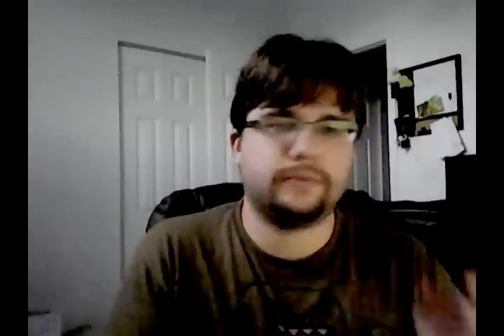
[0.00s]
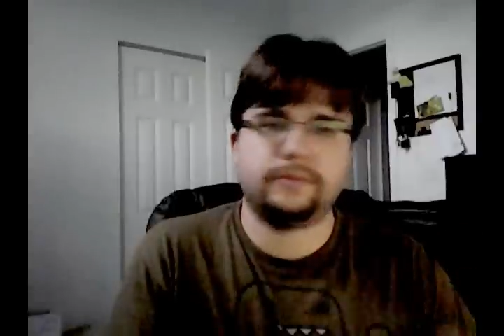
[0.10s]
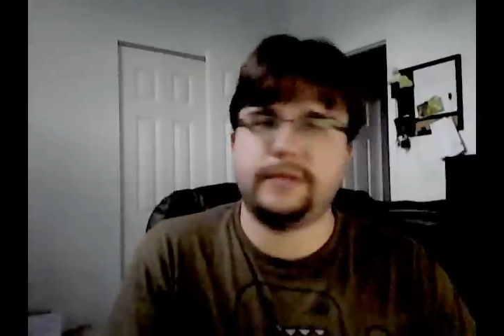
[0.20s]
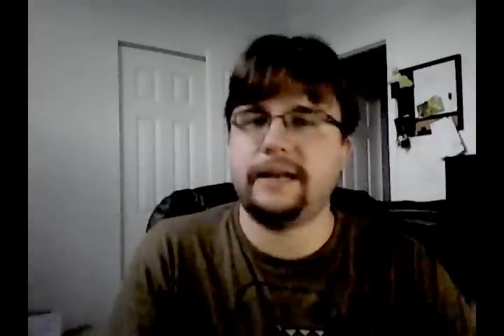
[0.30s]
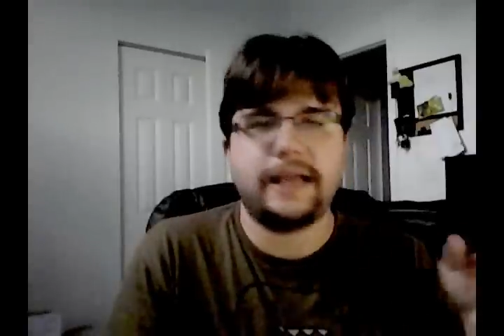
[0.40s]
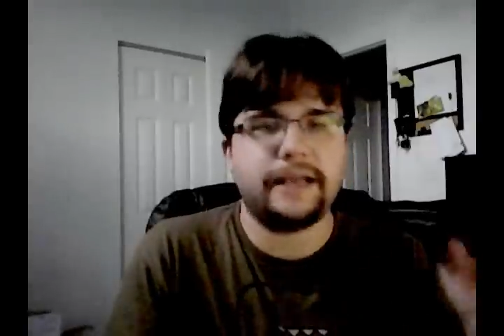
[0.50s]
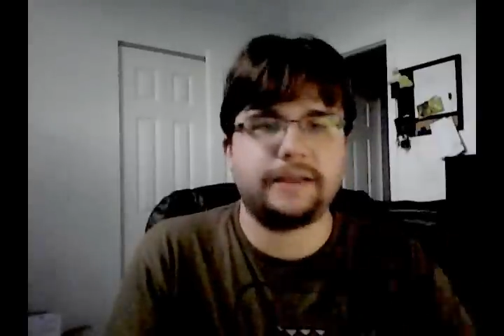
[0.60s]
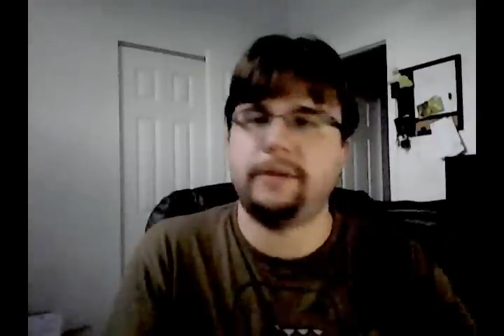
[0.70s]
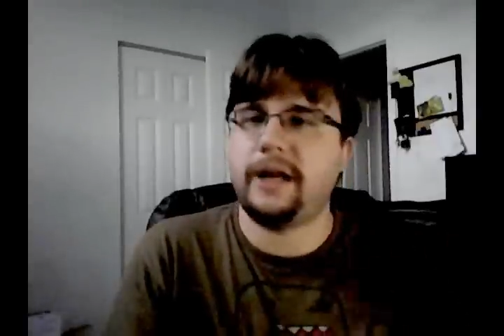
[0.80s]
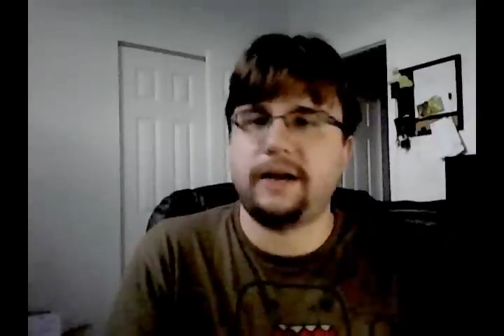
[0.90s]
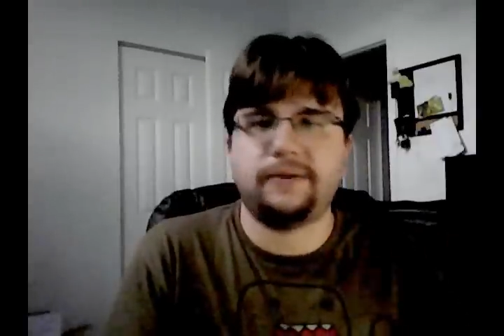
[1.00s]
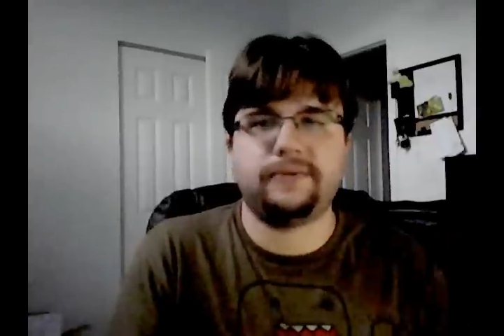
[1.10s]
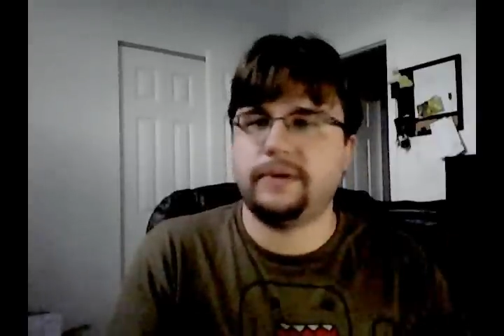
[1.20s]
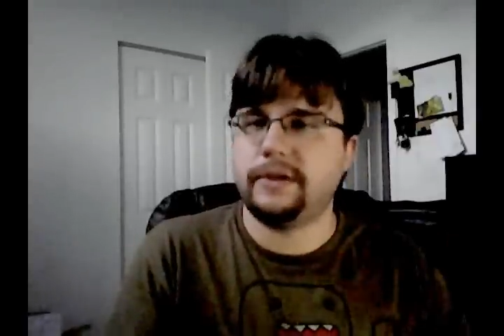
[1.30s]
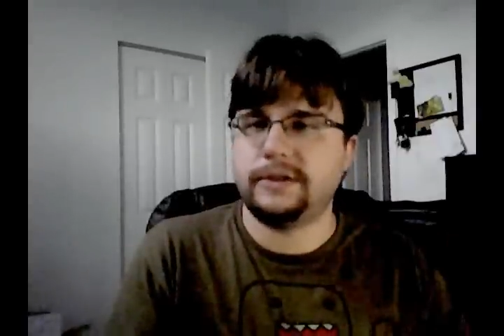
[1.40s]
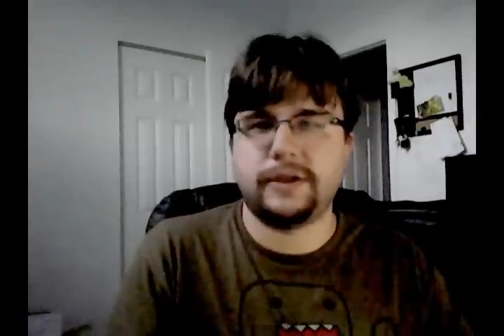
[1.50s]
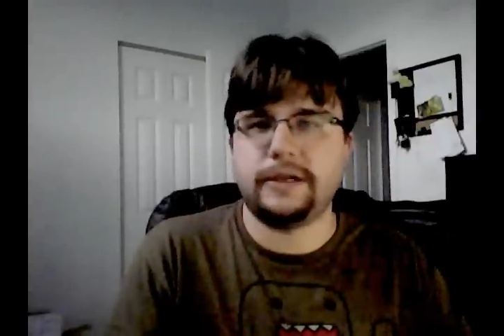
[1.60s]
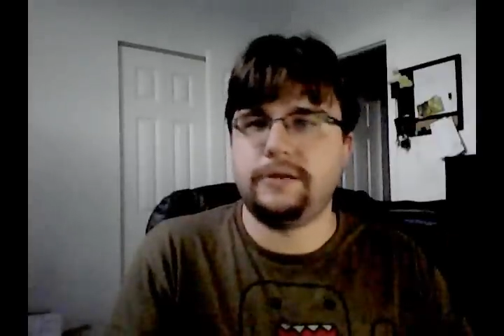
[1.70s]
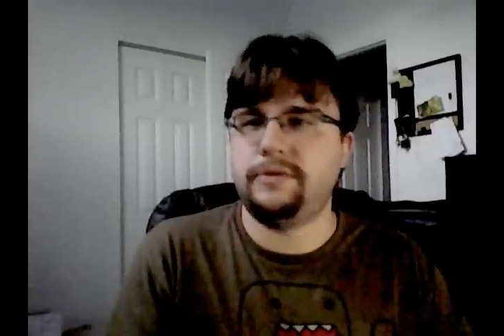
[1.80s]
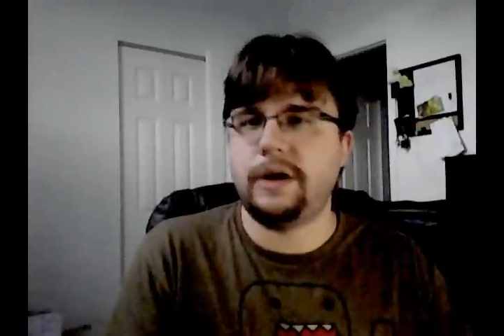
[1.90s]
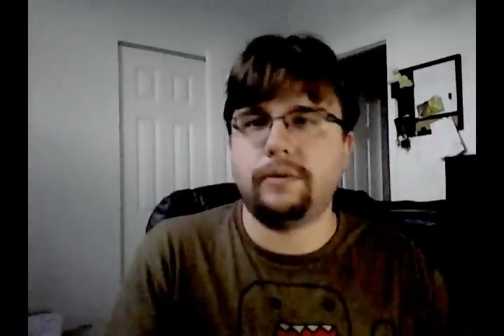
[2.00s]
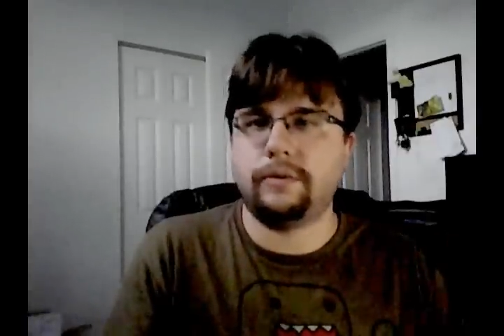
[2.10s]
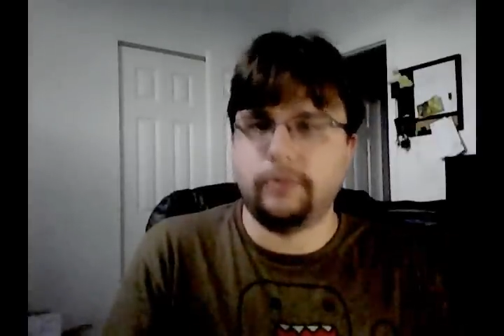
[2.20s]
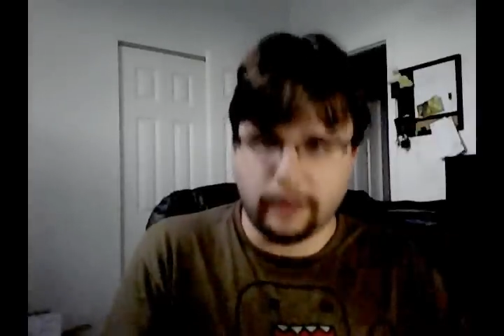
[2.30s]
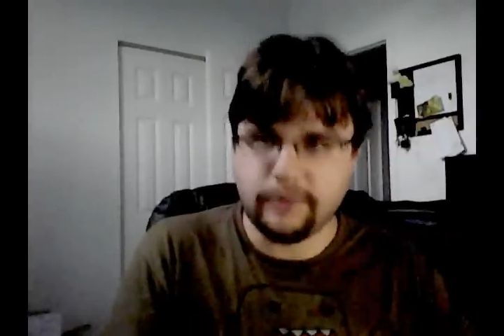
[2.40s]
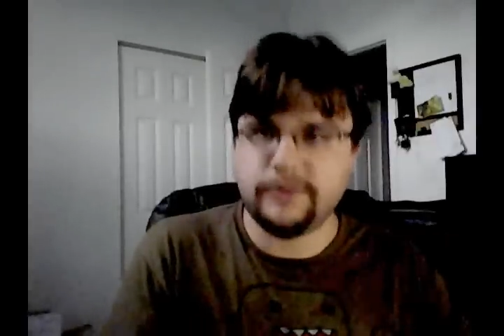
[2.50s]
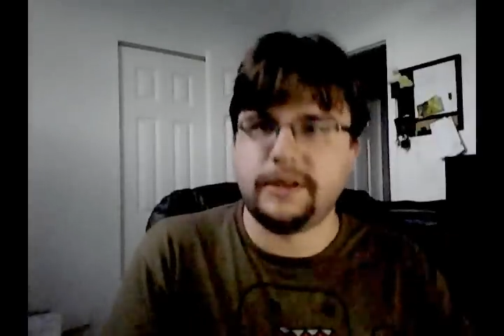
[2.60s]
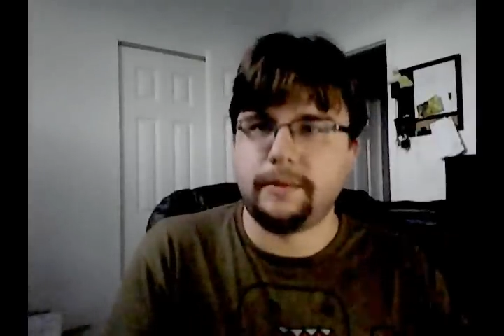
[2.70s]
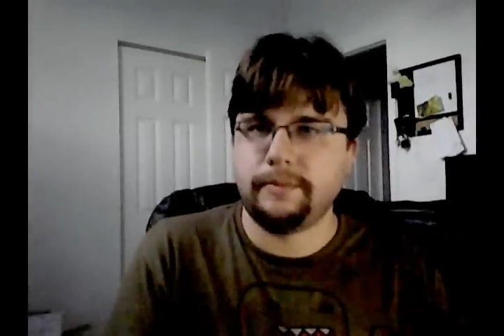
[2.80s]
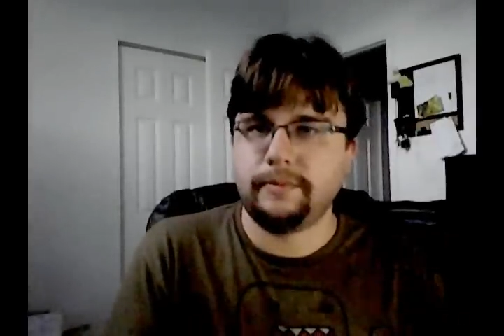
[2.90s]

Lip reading: tend to hit them enough so that you don't lose them.